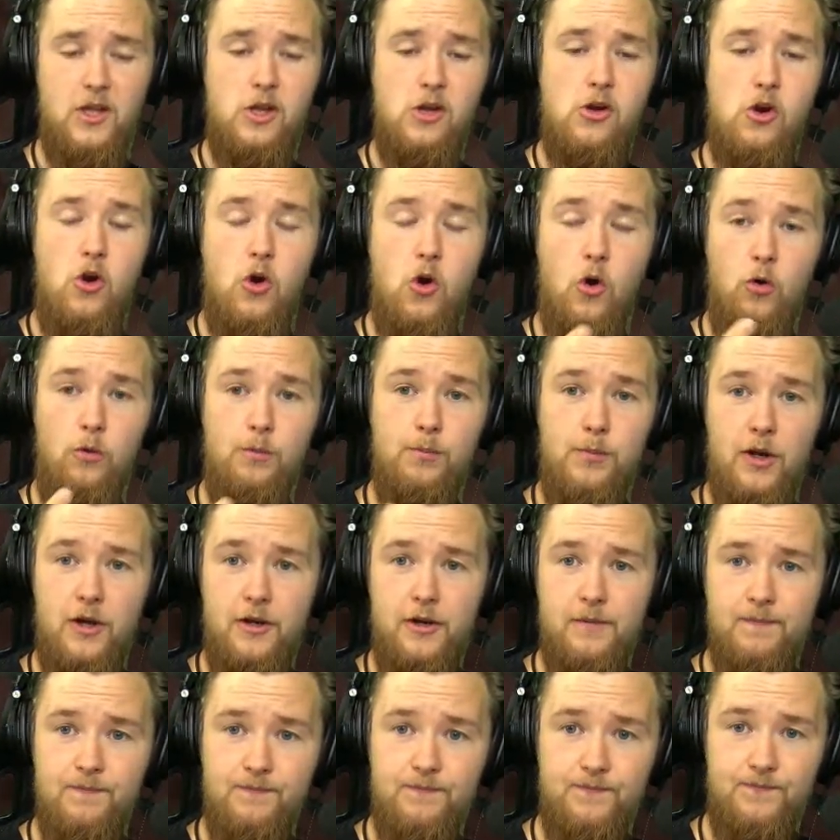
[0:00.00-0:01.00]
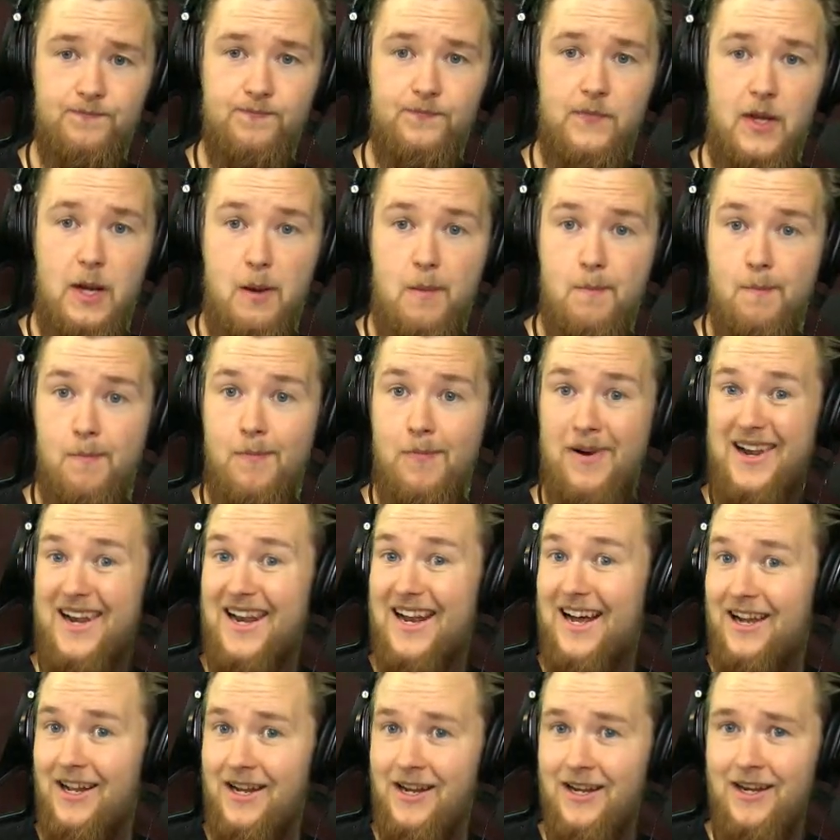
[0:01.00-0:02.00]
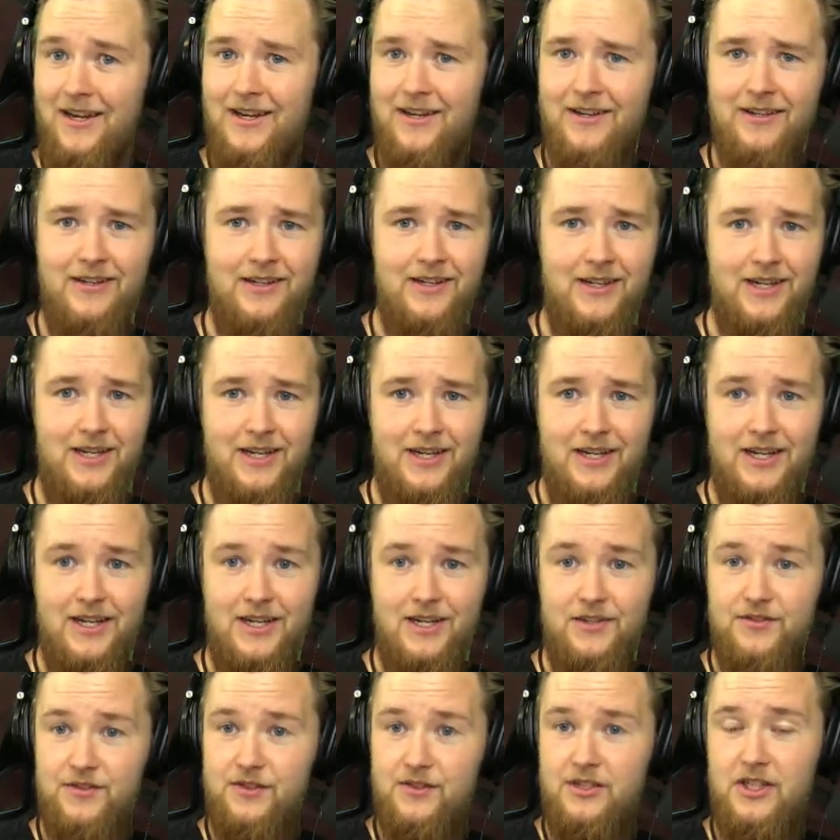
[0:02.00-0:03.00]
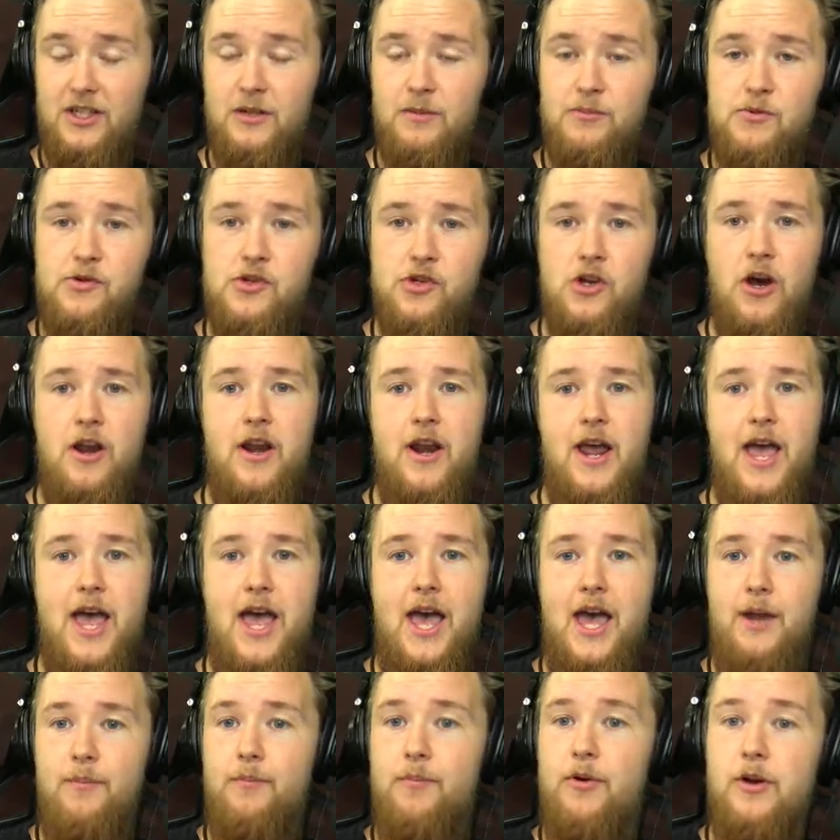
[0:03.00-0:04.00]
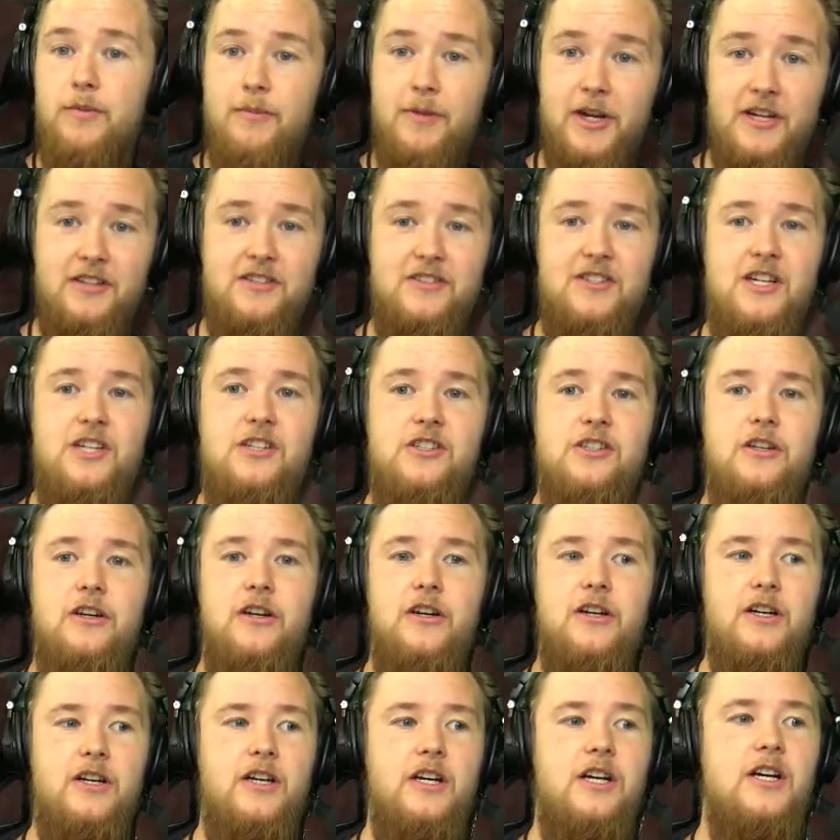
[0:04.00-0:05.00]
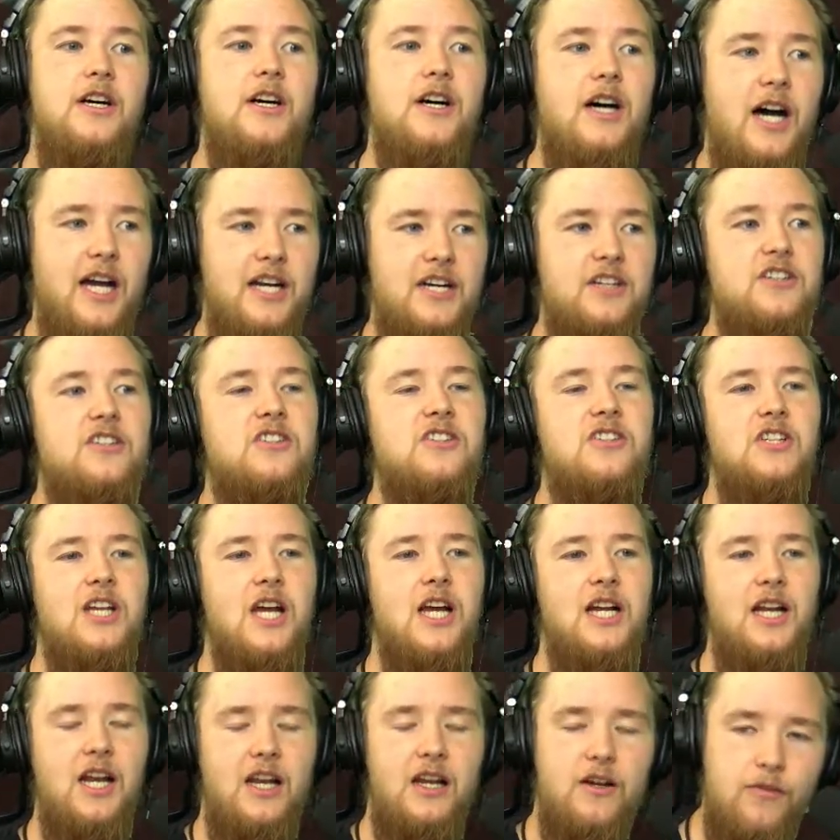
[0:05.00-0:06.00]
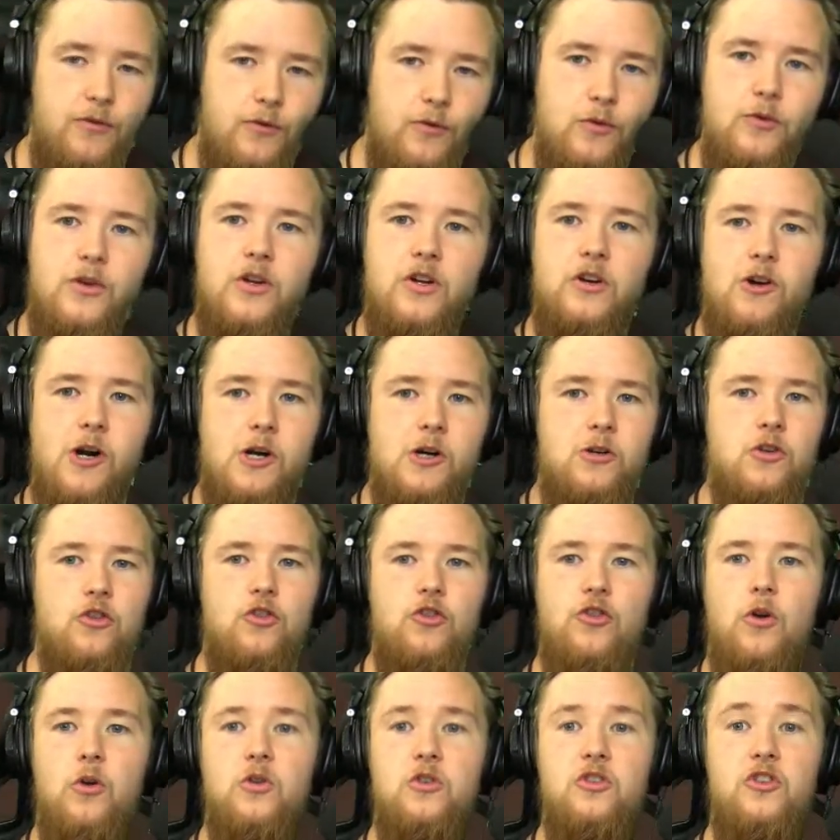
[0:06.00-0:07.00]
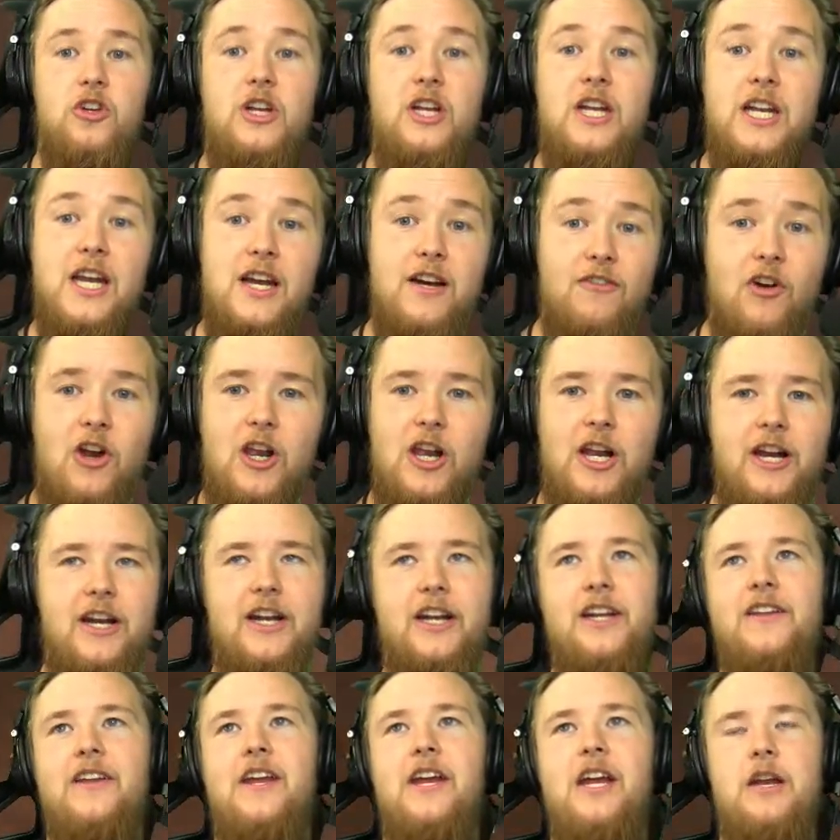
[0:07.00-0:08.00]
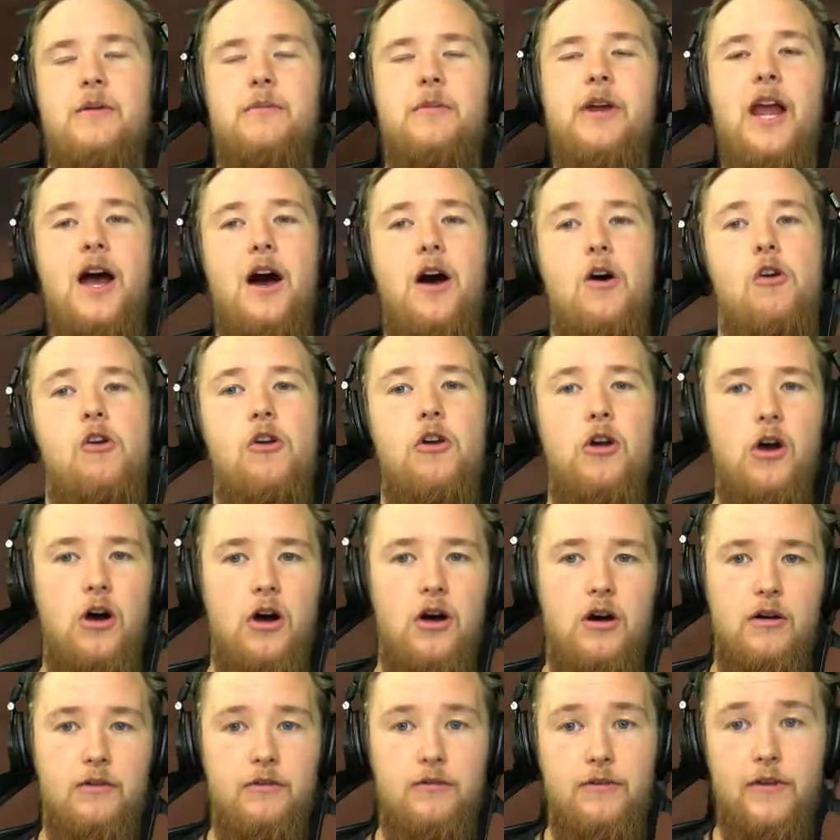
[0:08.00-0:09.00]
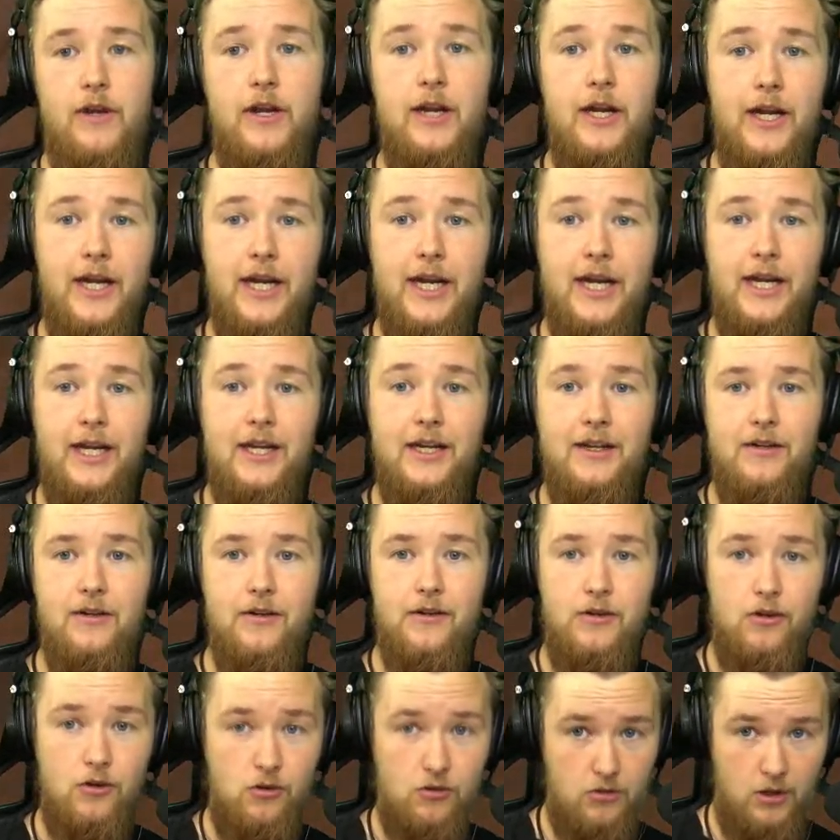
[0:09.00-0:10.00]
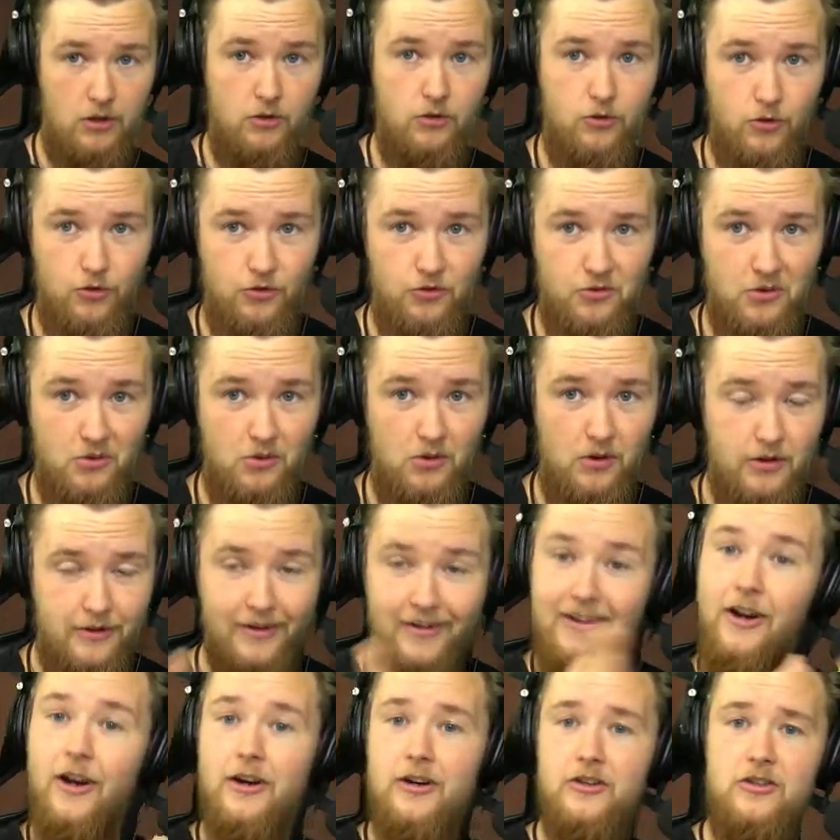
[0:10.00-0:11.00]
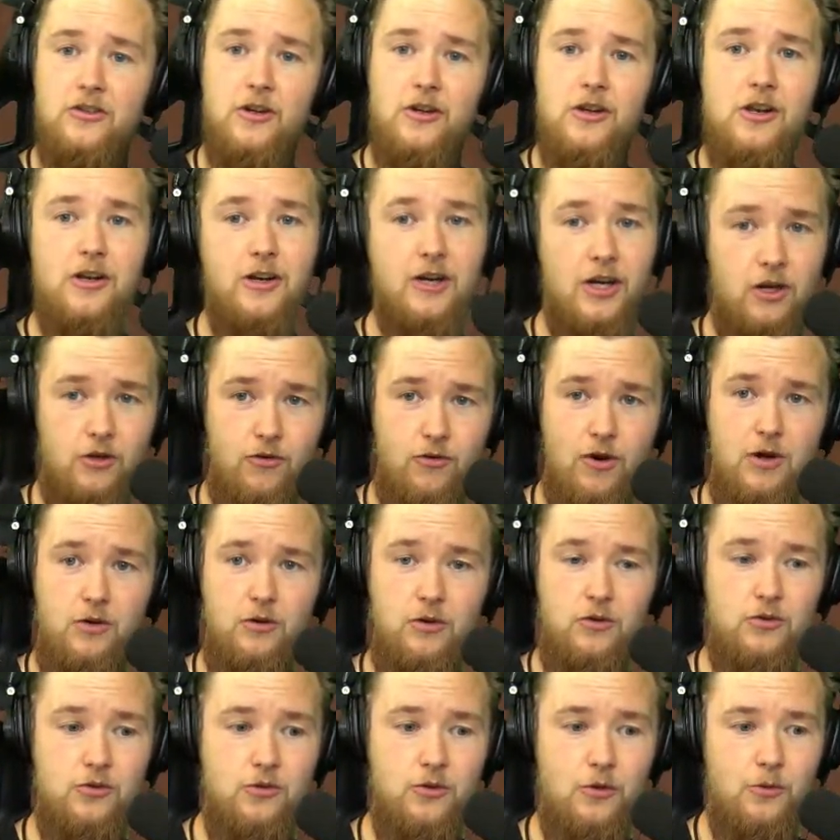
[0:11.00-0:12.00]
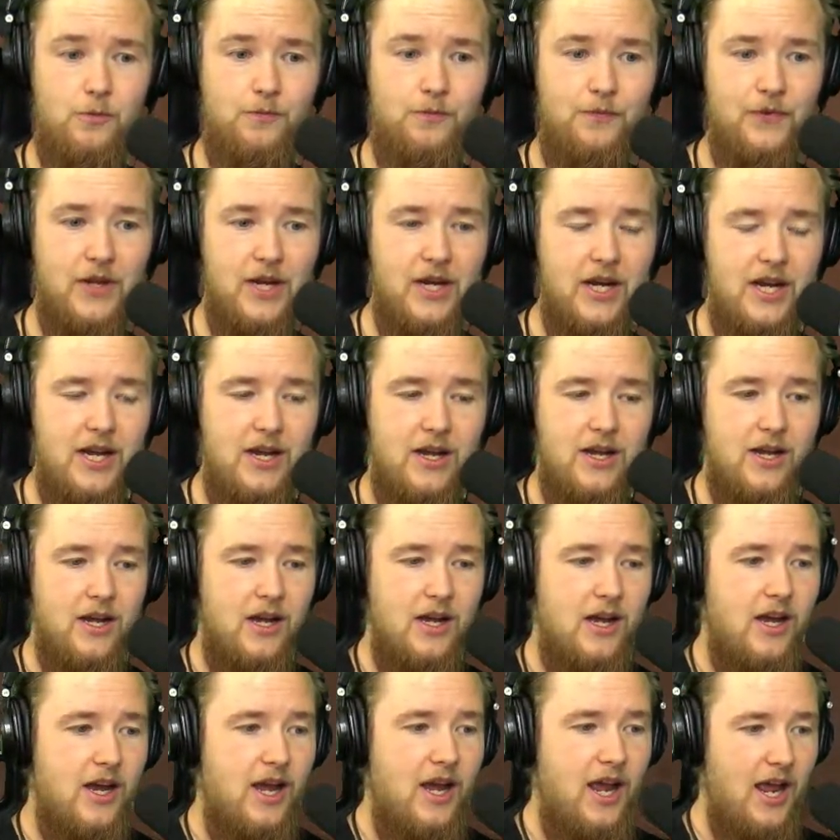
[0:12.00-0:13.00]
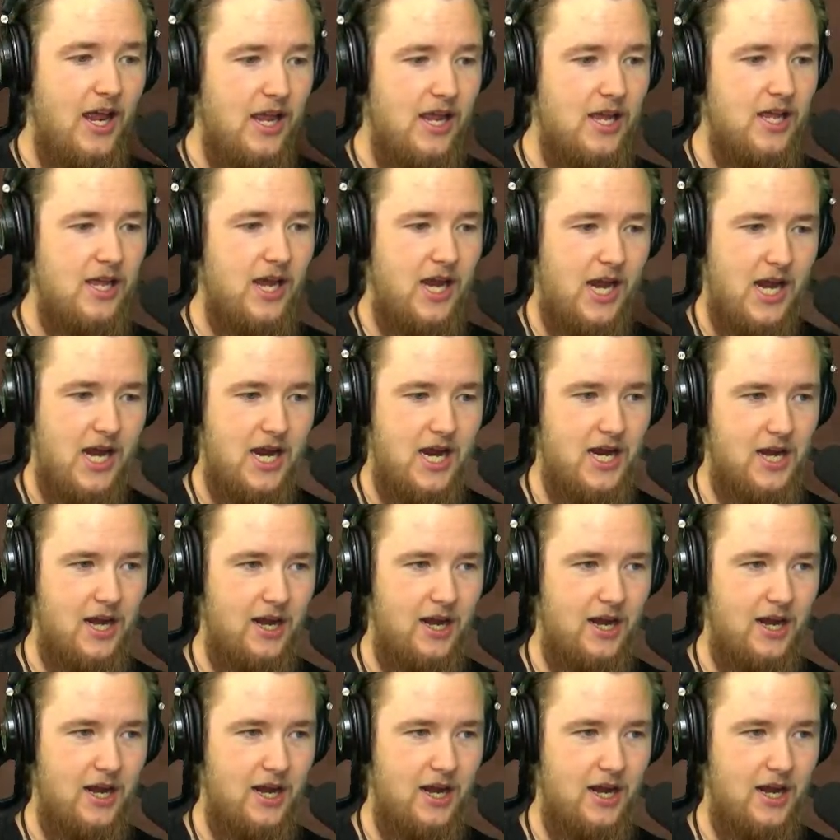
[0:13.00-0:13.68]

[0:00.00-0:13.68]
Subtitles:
Cold Blood, Blind, Cheap Shot, and Premeditation. And just cycling through the crowd controls and never letting the enemy out of a crowd control. Not a stun lock, a crowd control. And